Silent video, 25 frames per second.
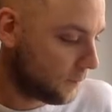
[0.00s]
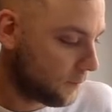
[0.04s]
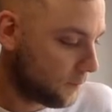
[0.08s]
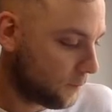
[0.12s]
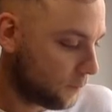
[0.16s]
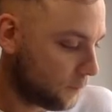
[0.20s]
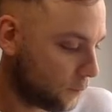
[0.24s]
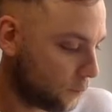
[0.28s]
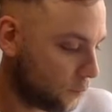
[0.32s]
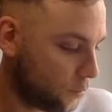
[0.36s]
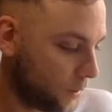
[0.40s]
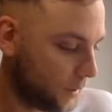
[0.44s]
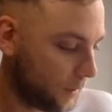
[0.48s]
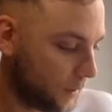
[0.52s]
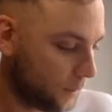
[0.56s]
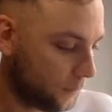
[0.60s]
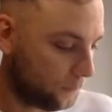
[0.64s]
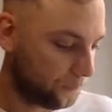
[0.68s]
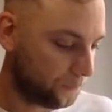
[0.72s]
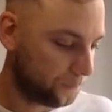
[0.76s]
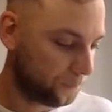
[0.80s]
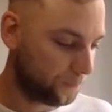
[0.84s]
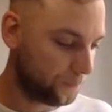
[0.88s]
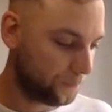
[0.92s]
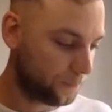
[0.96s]
Brilliant.
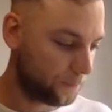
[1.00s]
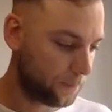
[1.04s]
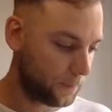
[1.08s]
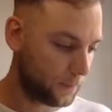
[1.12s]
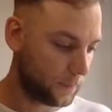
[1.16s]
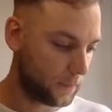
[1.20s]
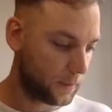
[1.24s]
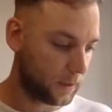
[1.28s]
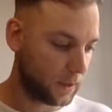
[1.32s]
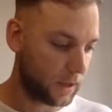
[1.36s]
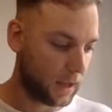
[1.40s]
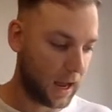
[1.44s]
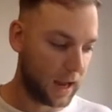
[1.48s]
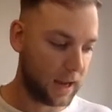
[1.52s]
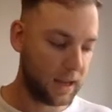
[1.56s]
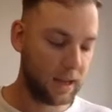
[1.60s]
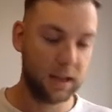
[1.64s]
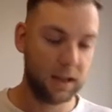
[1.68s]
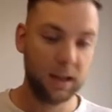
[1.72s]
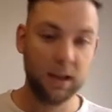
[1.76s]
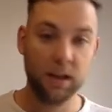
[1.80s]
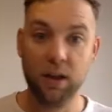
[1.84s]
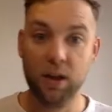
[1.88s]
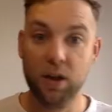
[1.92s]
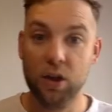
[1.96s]
Okay,
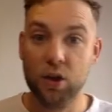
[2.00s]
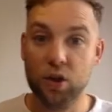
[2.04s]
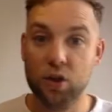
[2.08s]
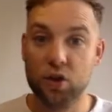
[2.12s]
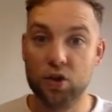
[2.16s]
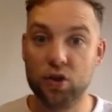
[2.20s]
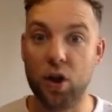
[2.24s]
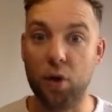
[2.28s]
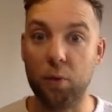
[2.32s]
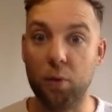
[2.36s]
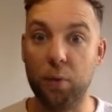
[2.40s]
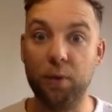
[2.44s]
so